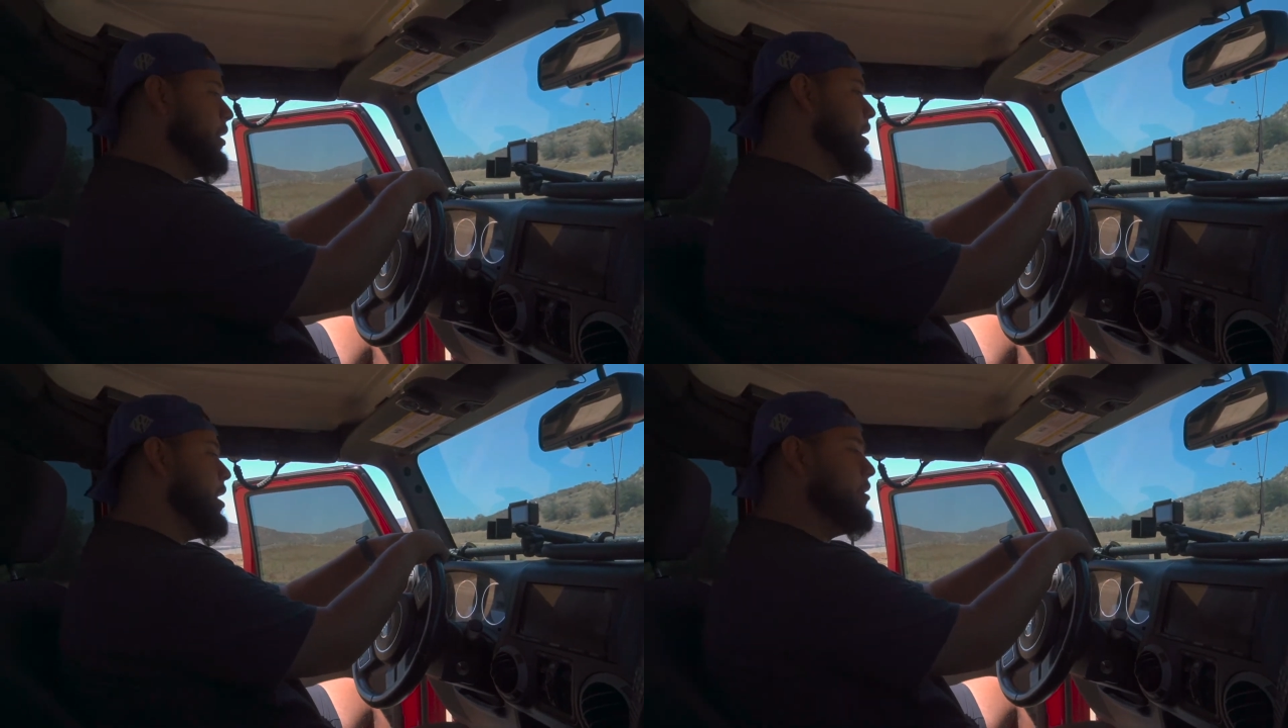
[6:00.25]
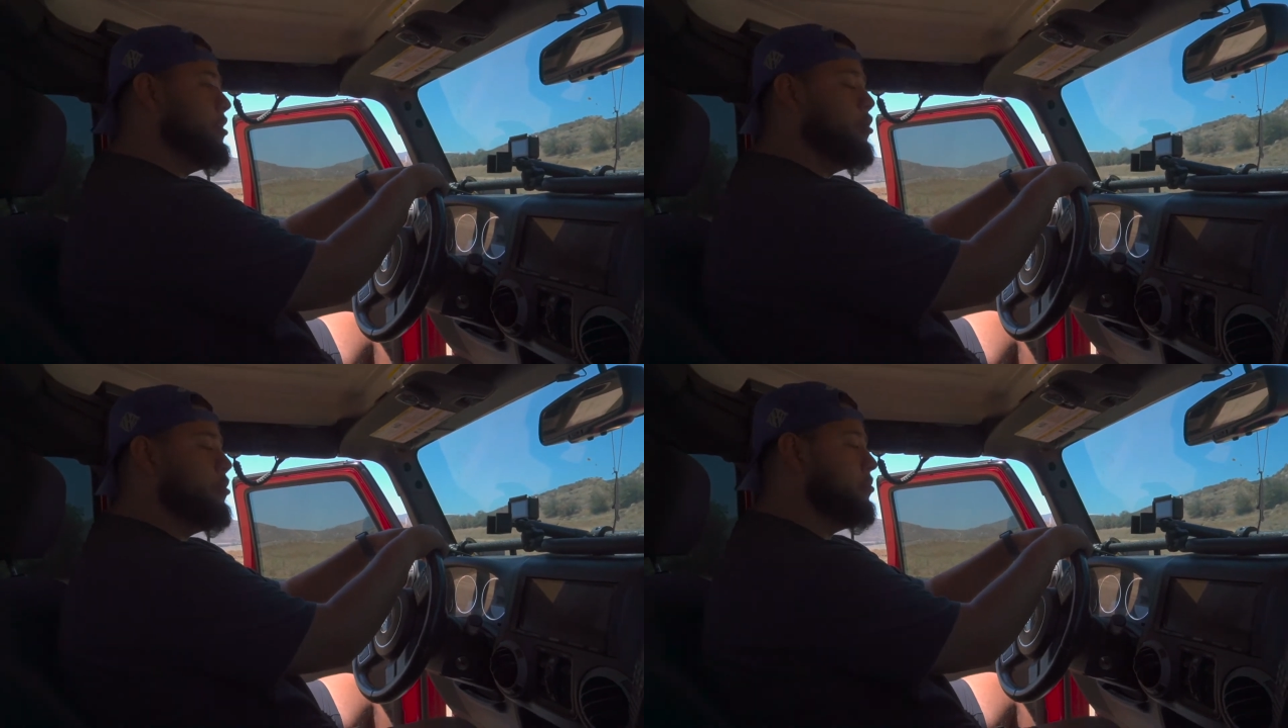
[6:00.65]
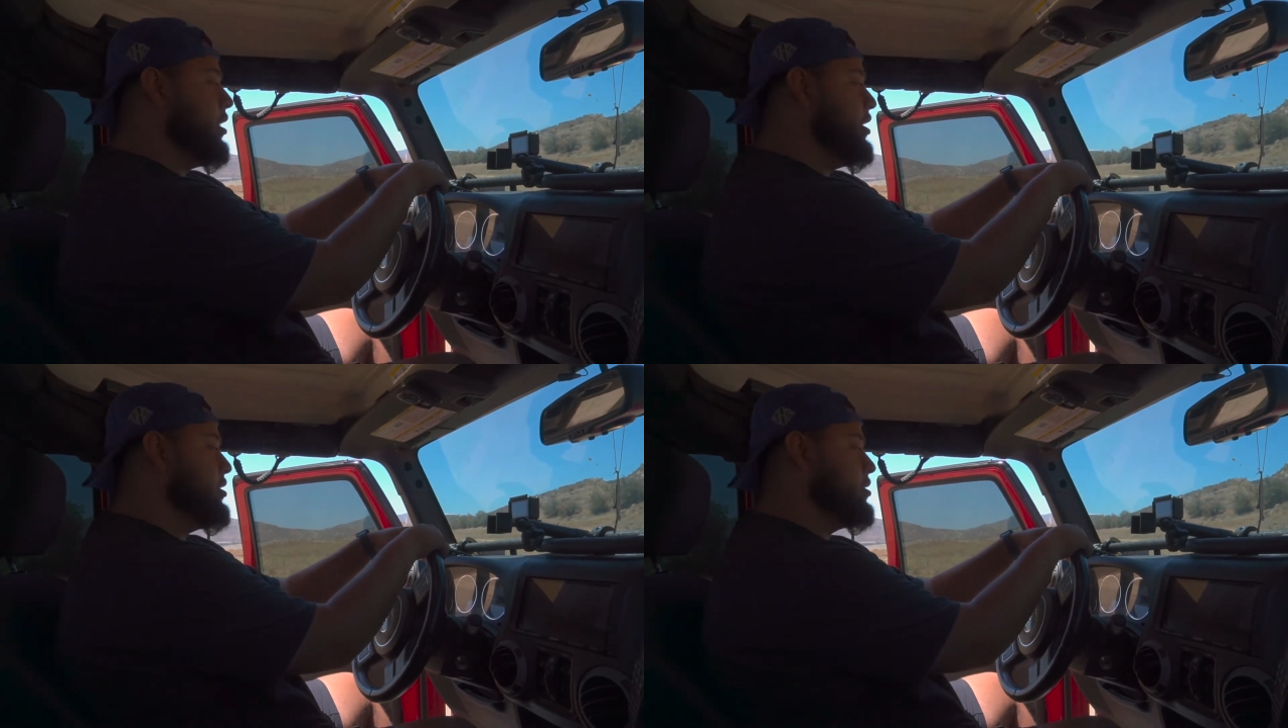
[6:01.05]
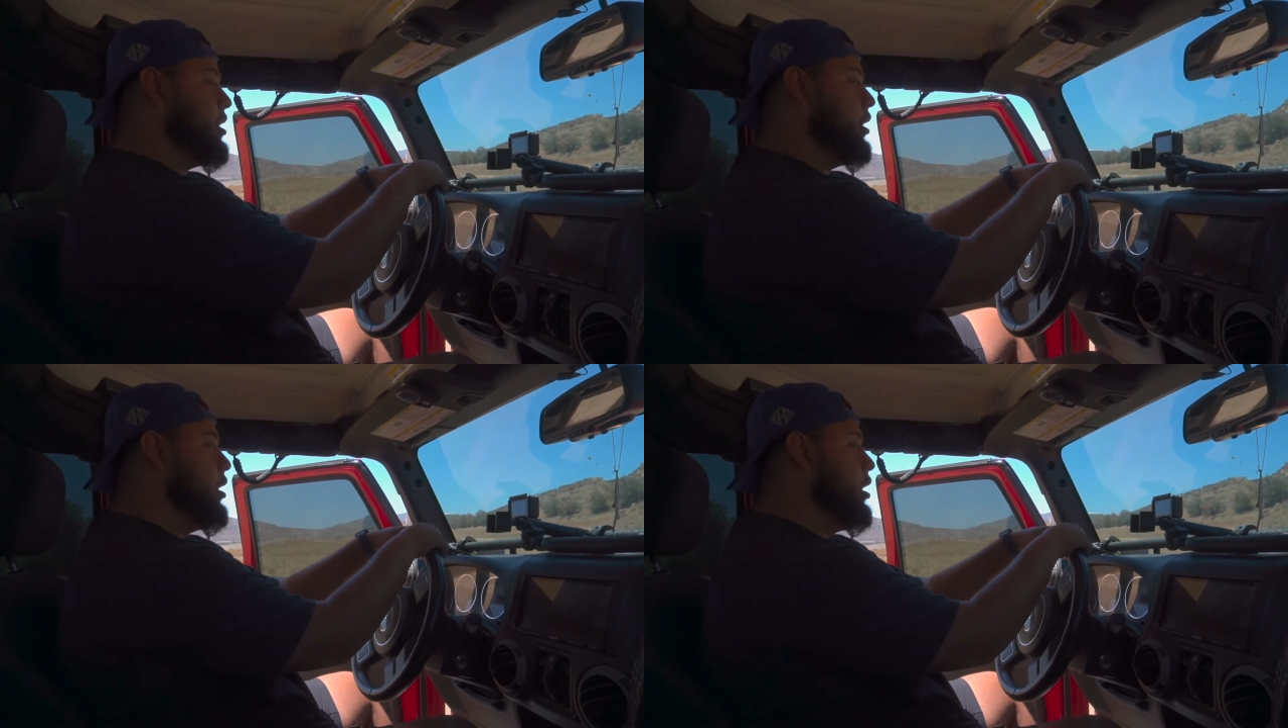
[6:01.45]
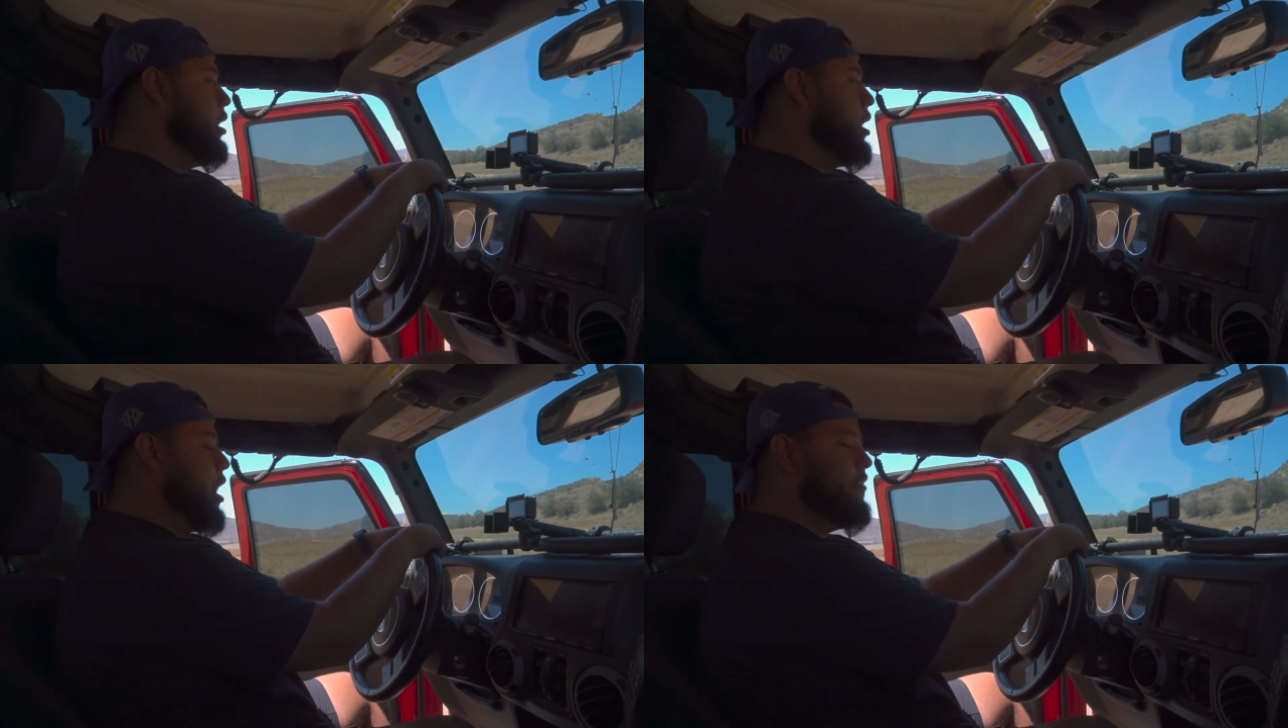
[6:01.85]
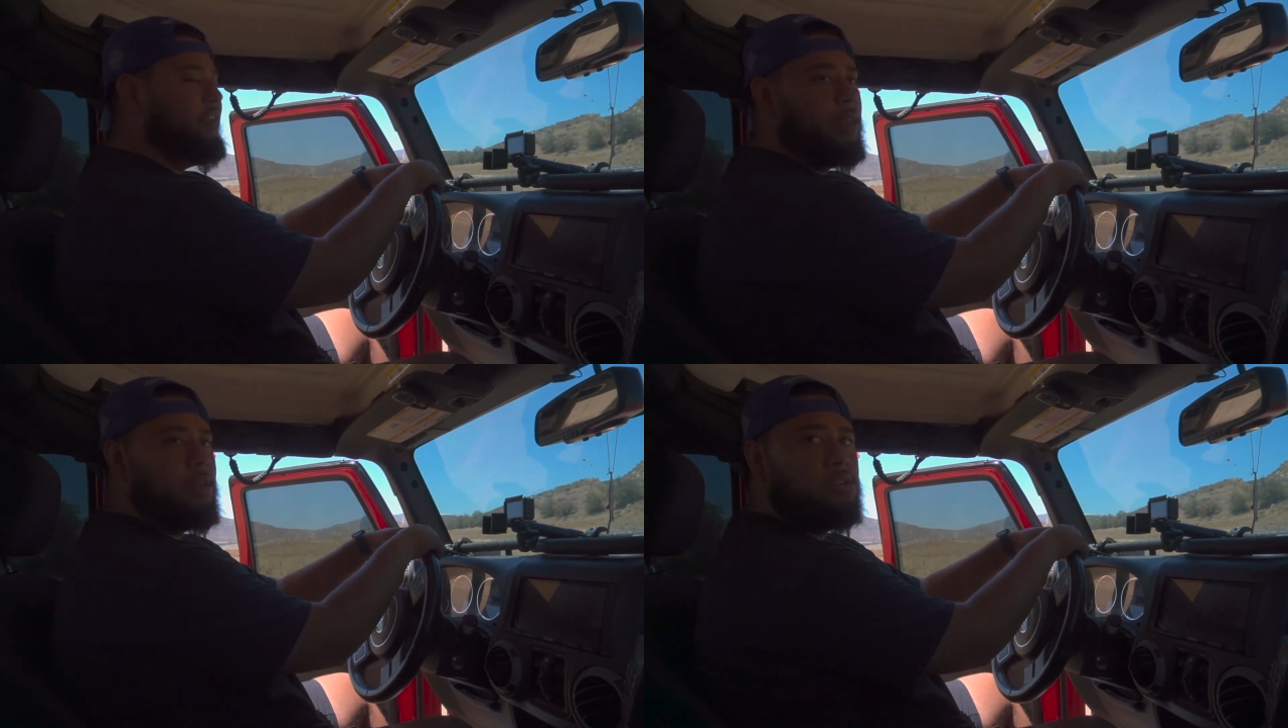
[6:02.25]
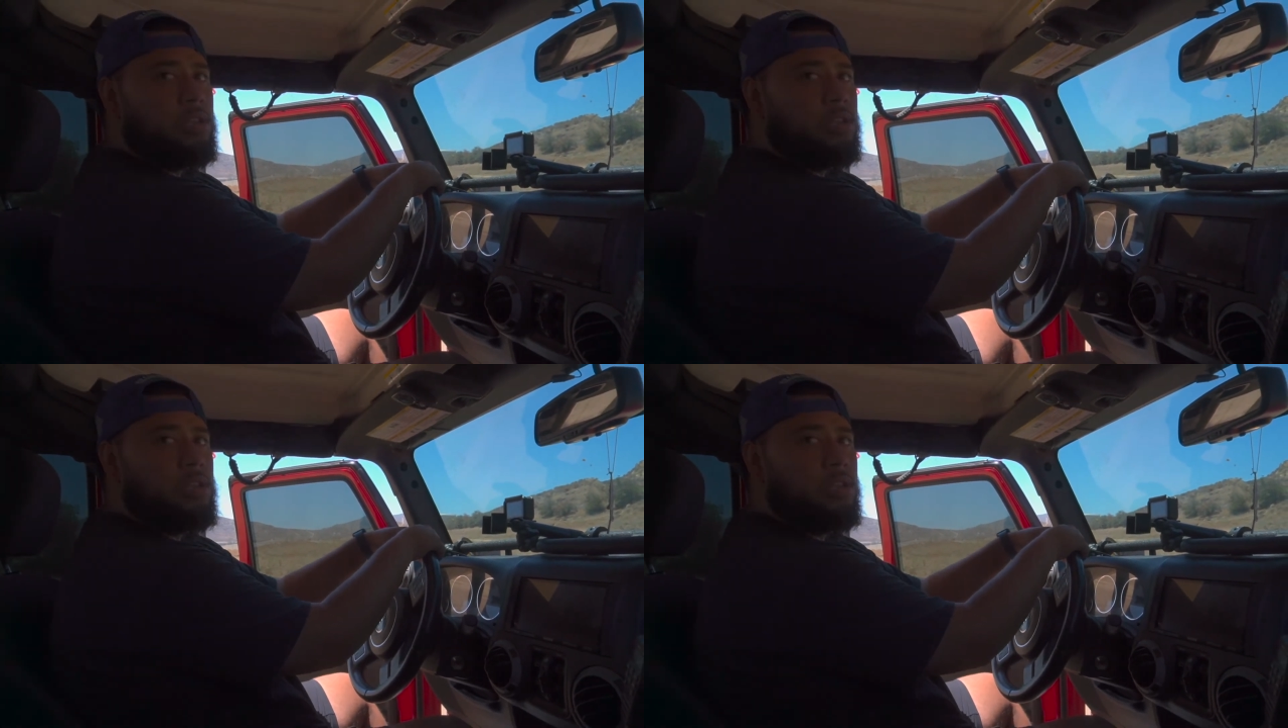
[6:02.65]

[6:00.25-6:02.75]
and I had no complaints. Like, I feel like usually